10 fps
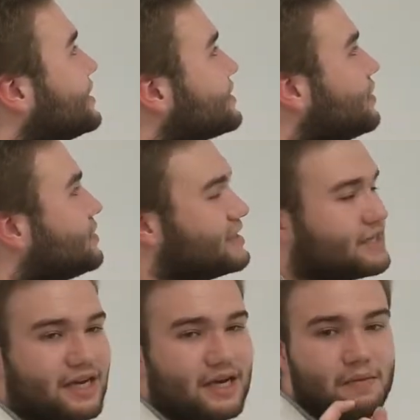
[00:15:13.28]
This
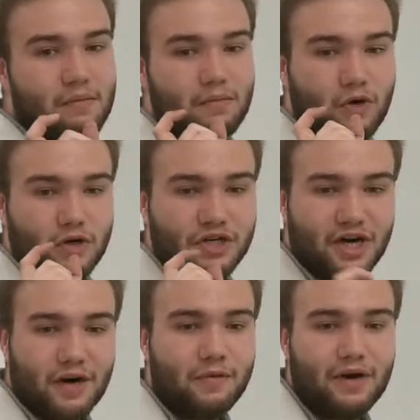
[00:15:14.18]
causes a more
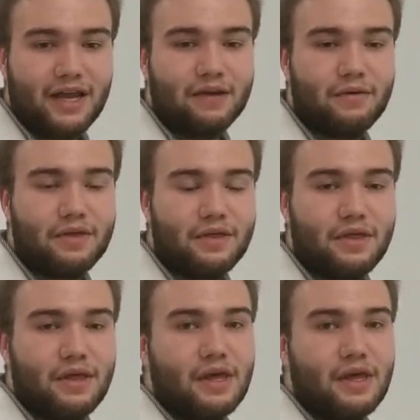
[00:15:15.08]
sharper line width,